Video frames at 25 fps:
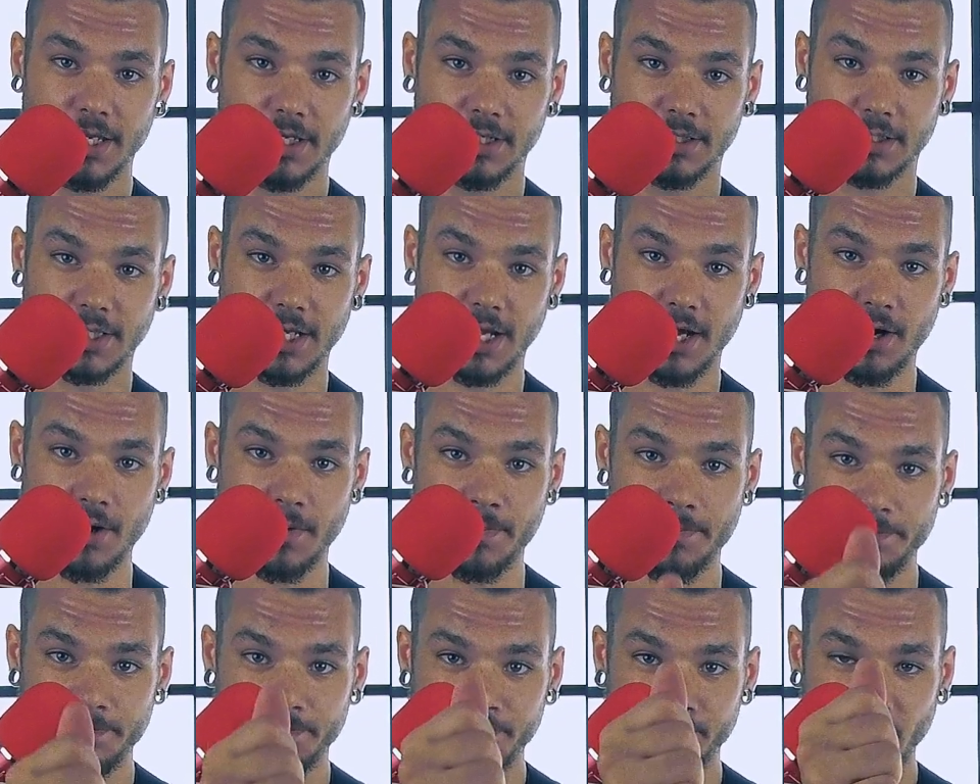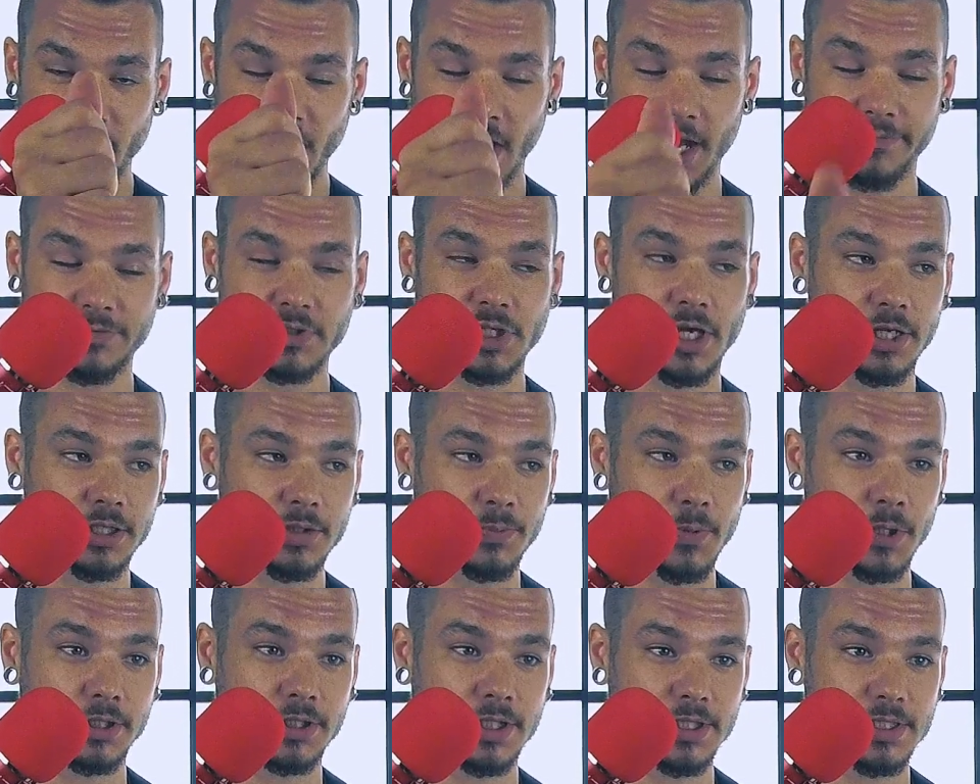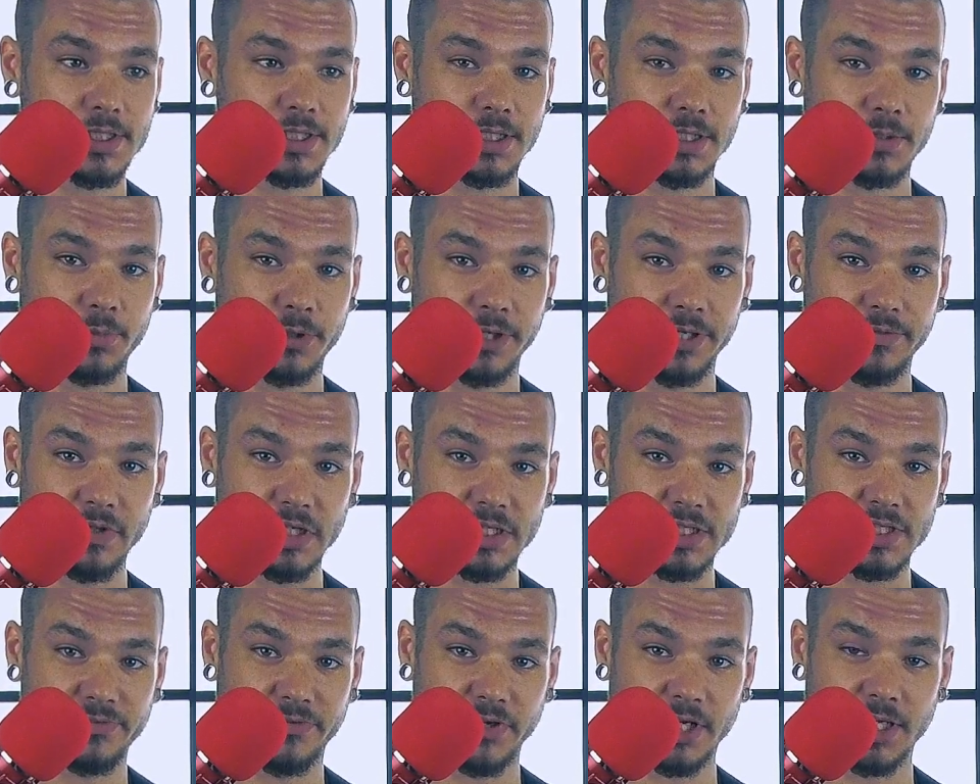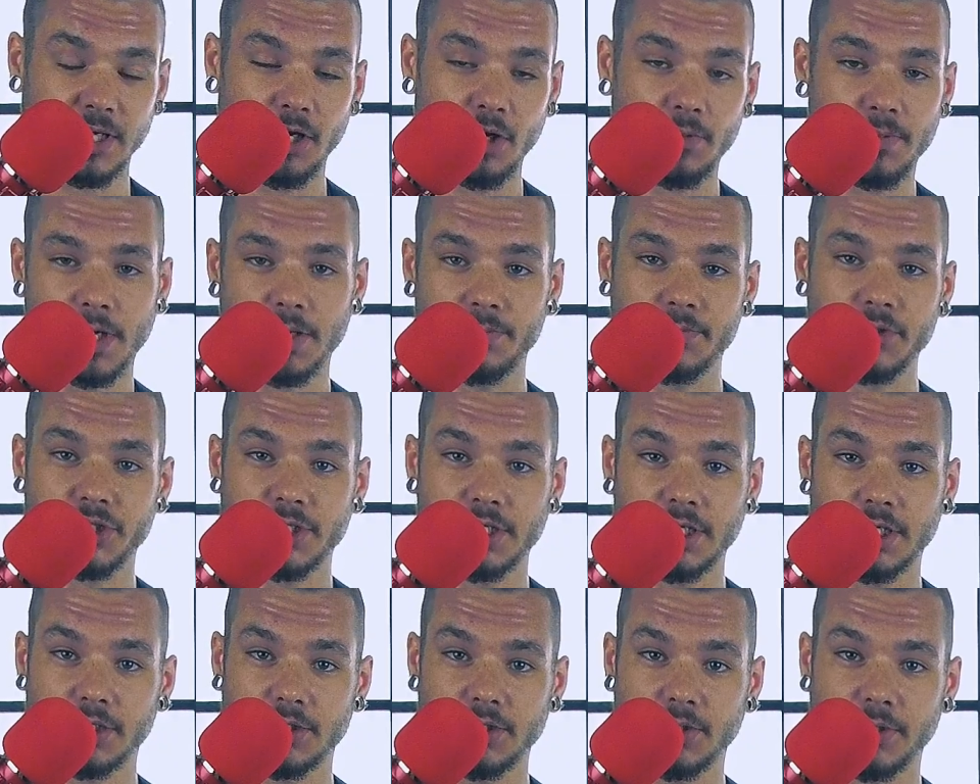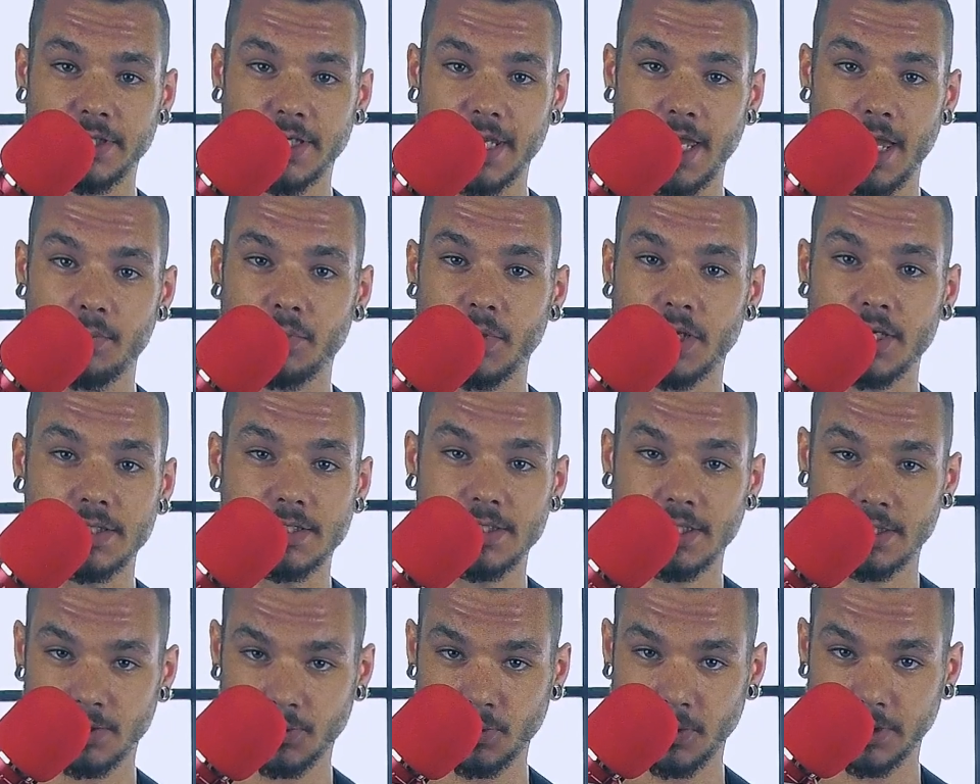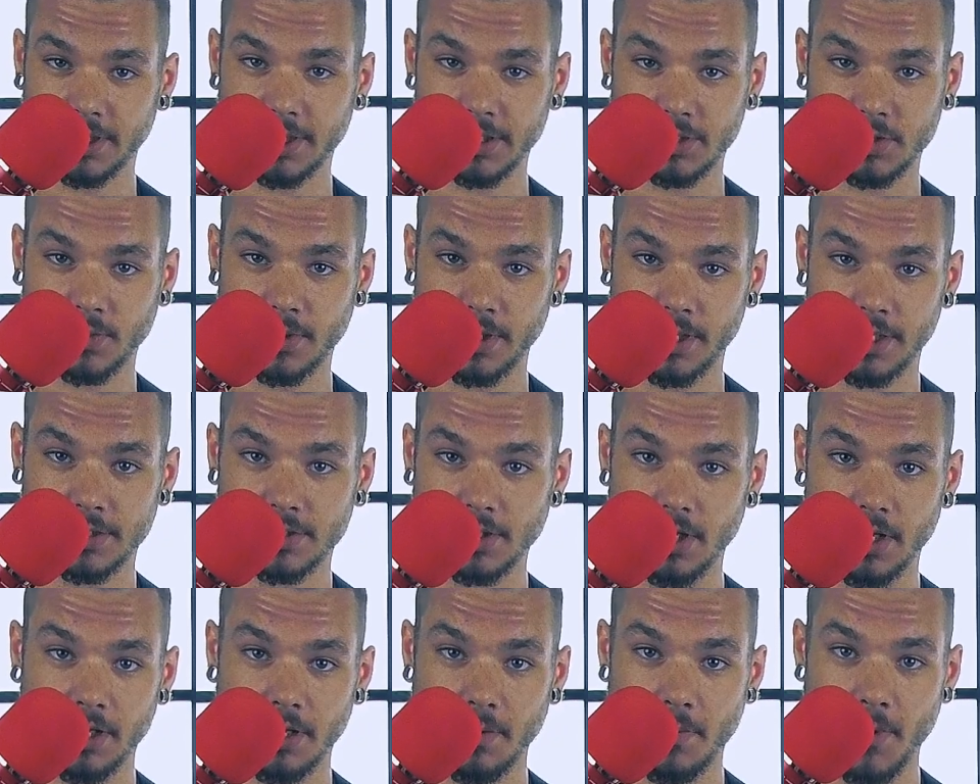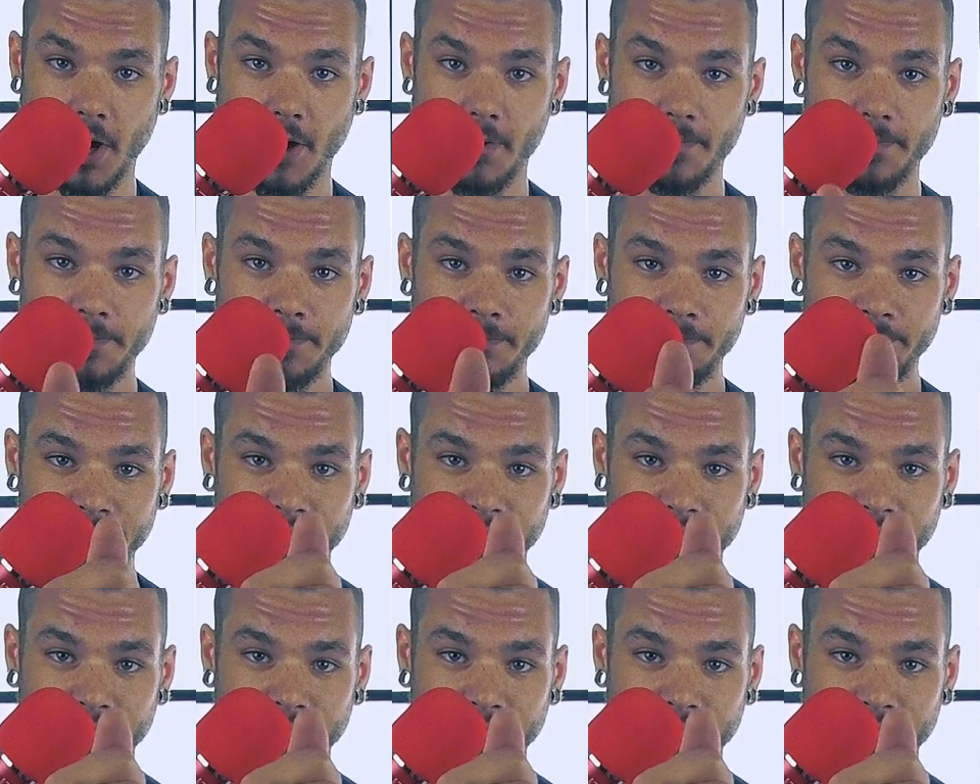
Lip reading: Now, I've talked about this in a previous video, but I'm just going to do it again because this is what this one is all about.